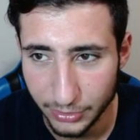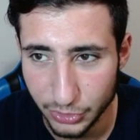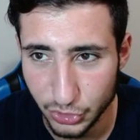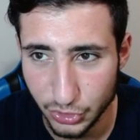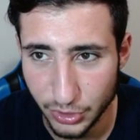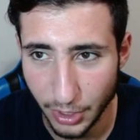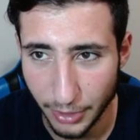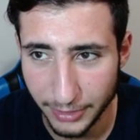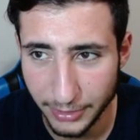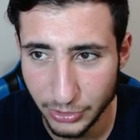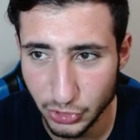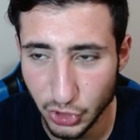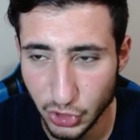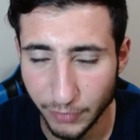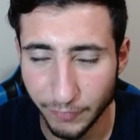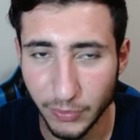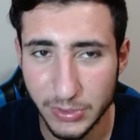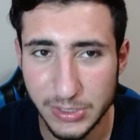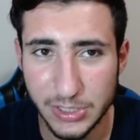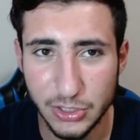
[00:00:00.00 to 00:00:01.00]
I think,
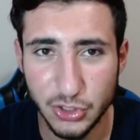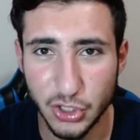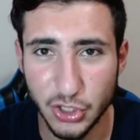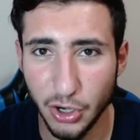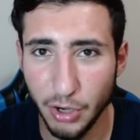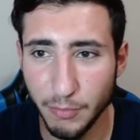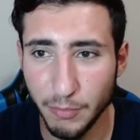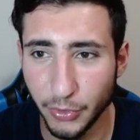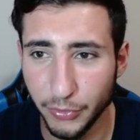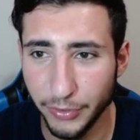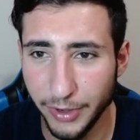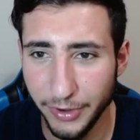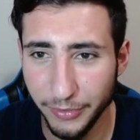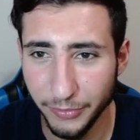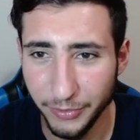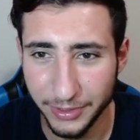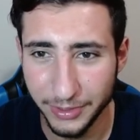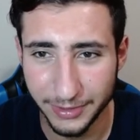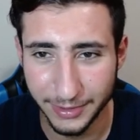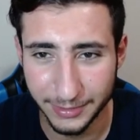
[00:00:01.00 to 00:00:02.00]
was it Gerard
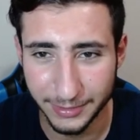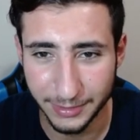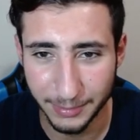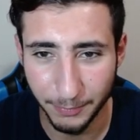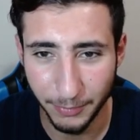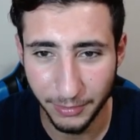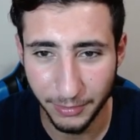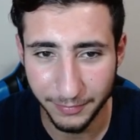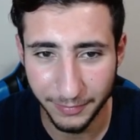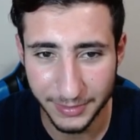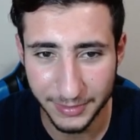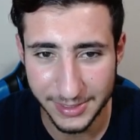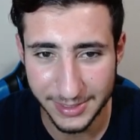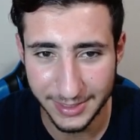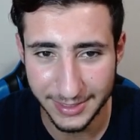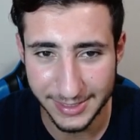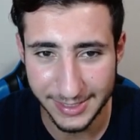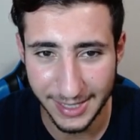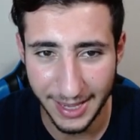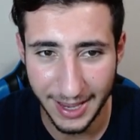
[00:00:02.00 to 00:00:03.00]
Moreno that the ball was in
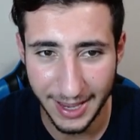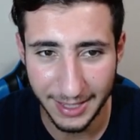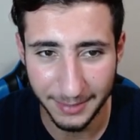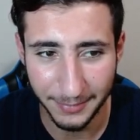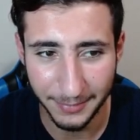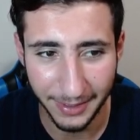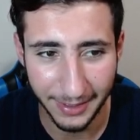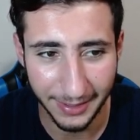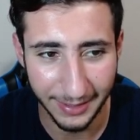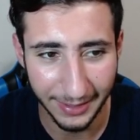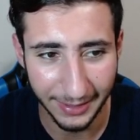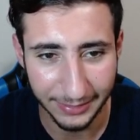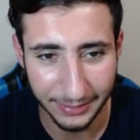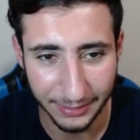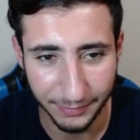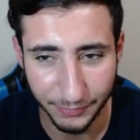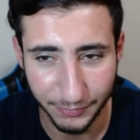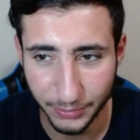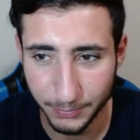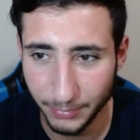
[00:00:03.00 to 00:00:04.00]
his hand, man? Like, the
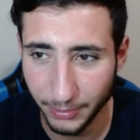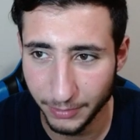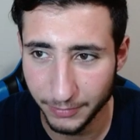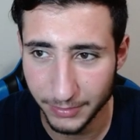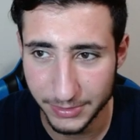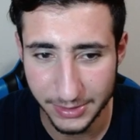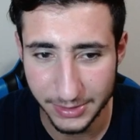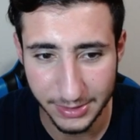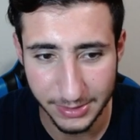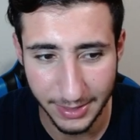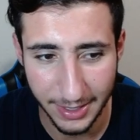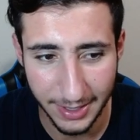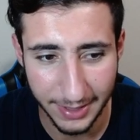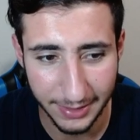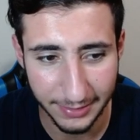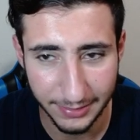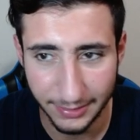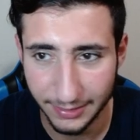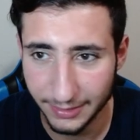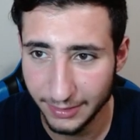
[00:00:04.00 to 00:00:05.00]
football was in his
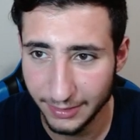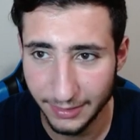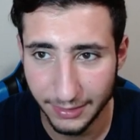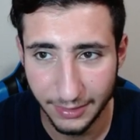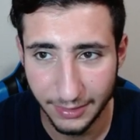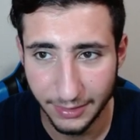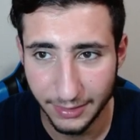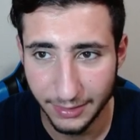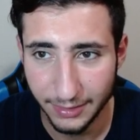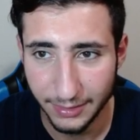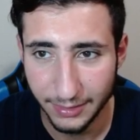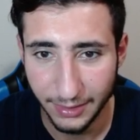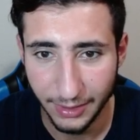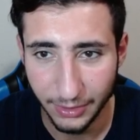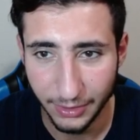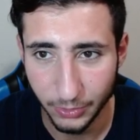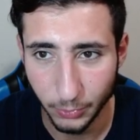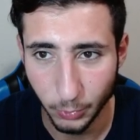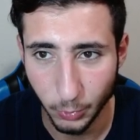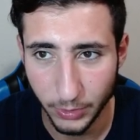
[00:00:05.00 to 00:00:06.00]
hand. I
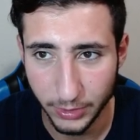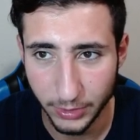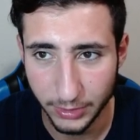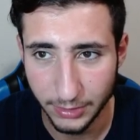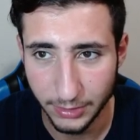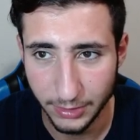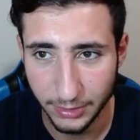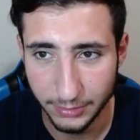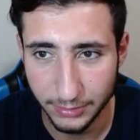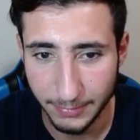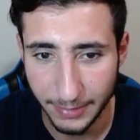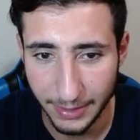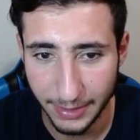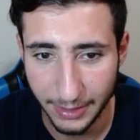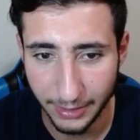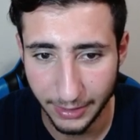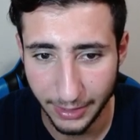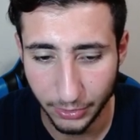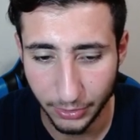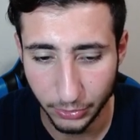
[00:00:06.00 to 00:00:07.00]
don't know what he did, man.
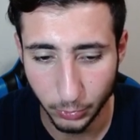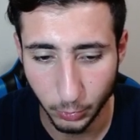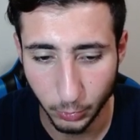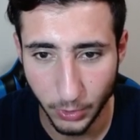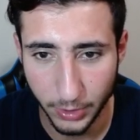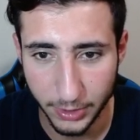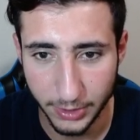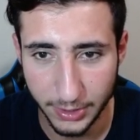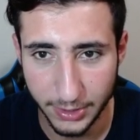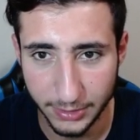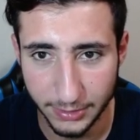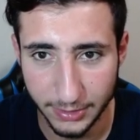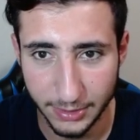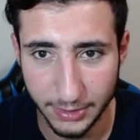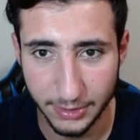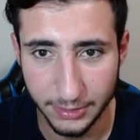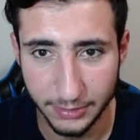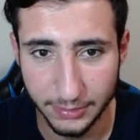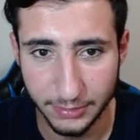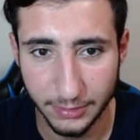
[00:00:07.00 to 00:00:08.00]
I don't know what he
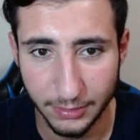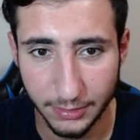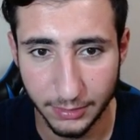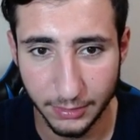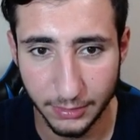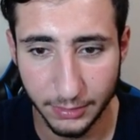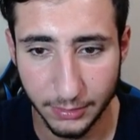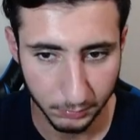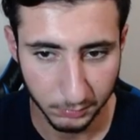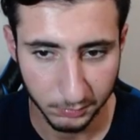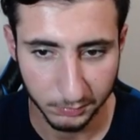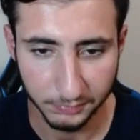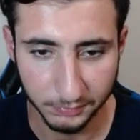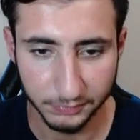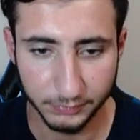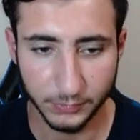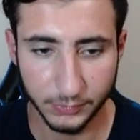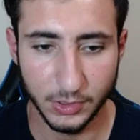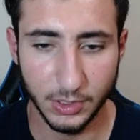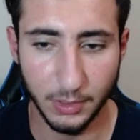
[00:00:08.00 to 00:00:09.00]
did.
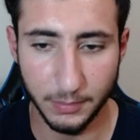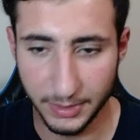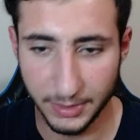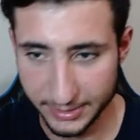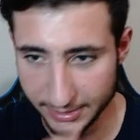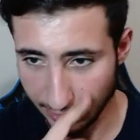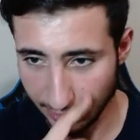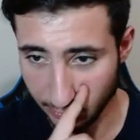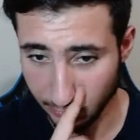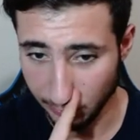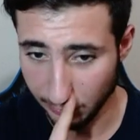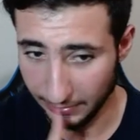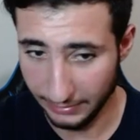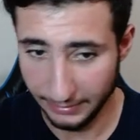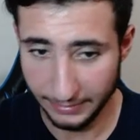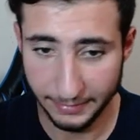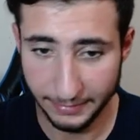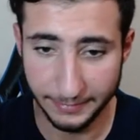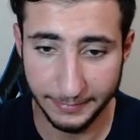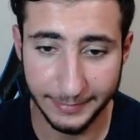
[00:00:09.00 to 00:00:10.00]
Come on, Saul.
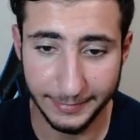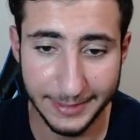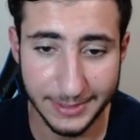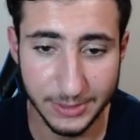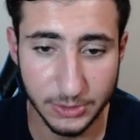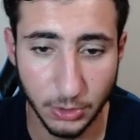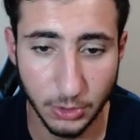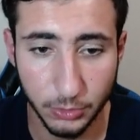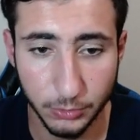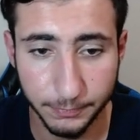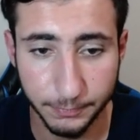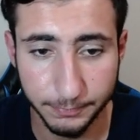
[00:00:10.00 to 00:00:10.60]
Let's go.